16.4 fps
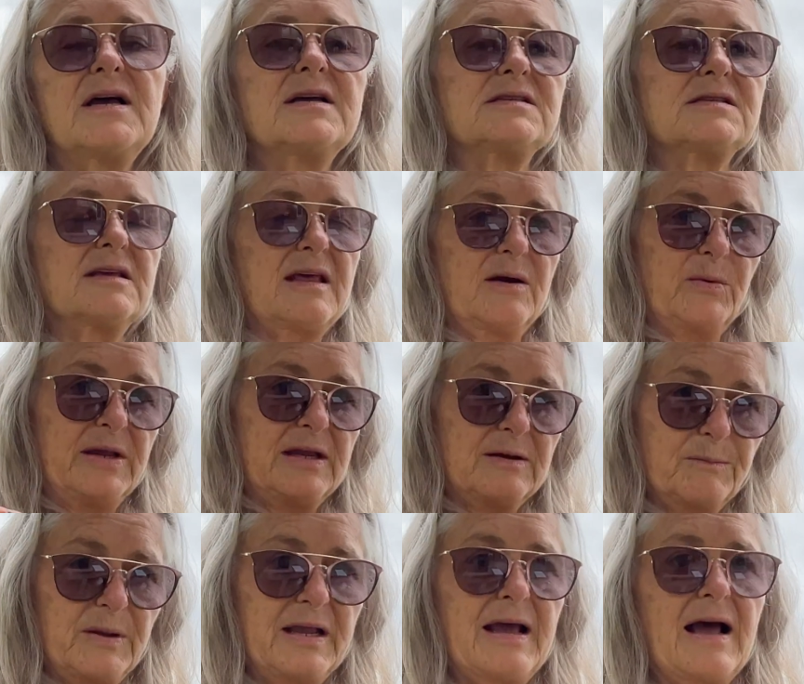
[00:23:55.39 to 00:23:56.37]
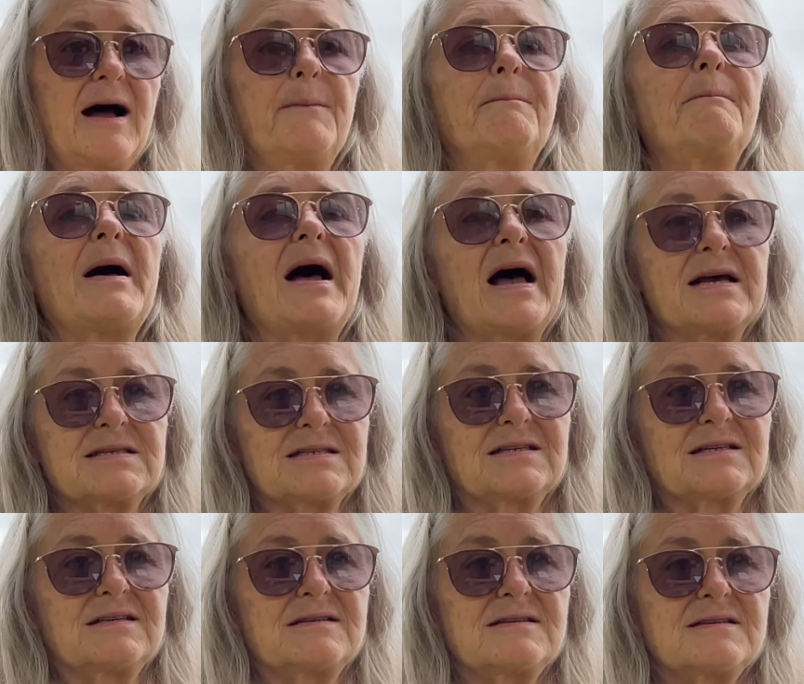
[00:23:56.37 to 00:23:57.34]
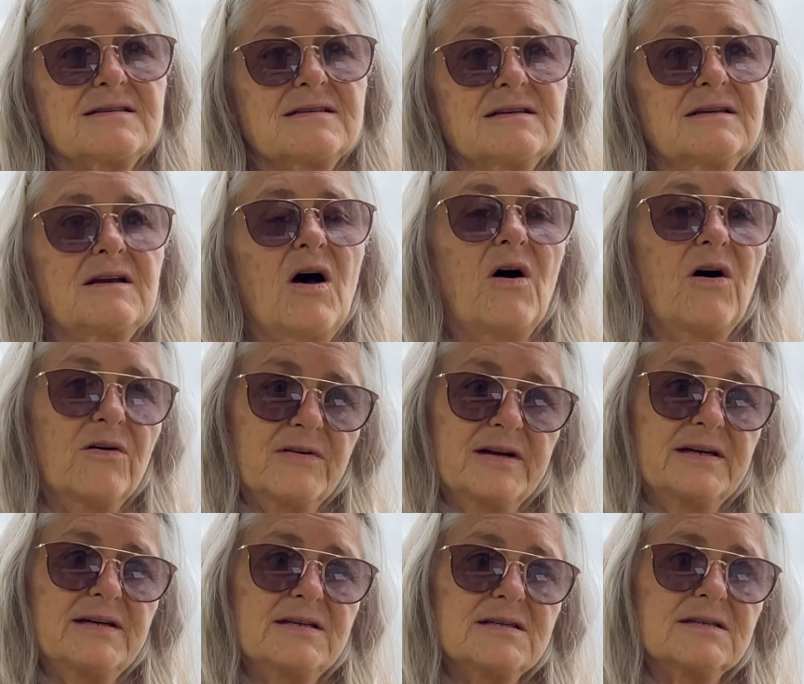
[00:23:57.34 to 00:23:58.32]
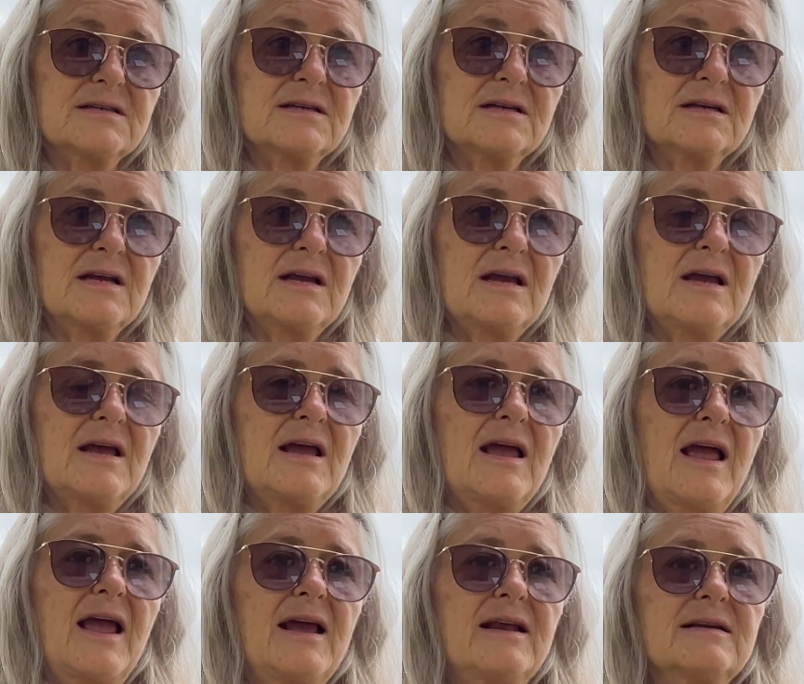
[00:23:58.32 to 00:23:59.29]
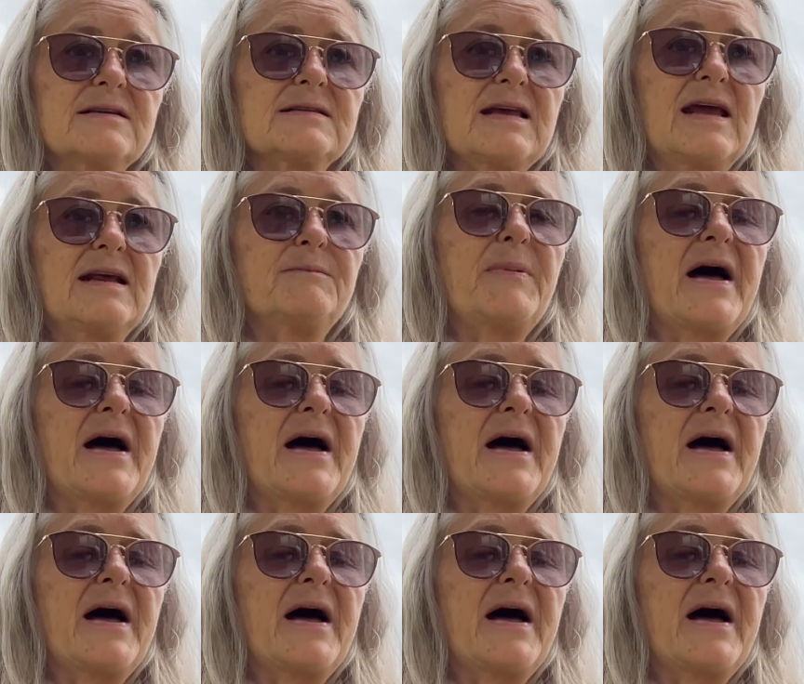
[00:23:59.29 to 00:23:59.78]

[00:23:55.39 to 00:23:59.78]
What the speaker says: so that we can become masters of it and